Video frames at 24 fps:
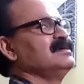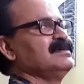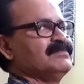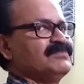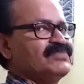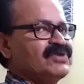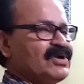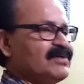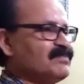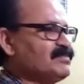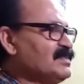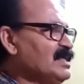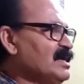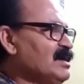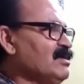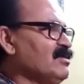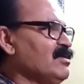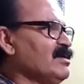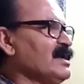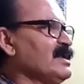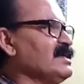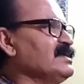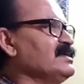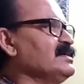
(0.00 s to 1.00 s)
from the
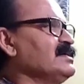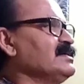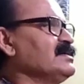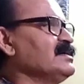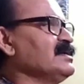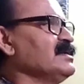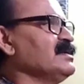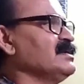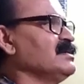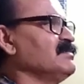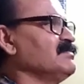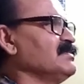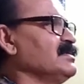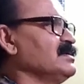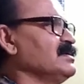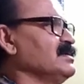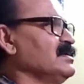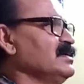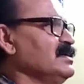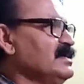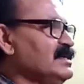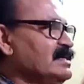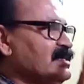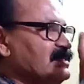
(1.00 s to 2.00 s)
horizontal level.
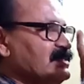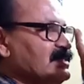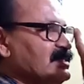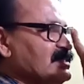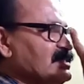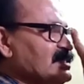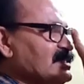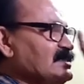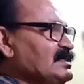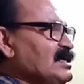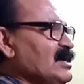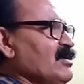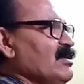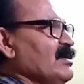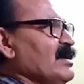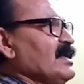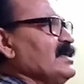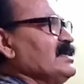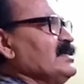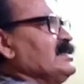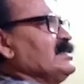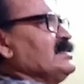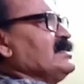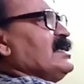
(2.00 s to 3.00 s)
This is the
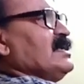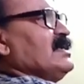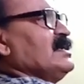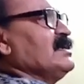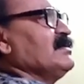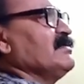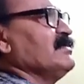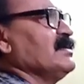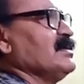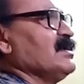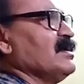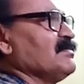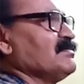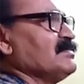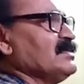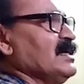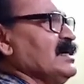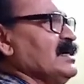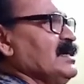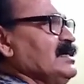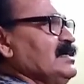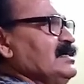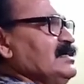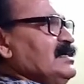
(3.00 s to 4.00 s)
horizontal level of
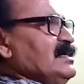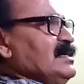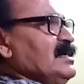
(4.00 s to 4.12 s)
the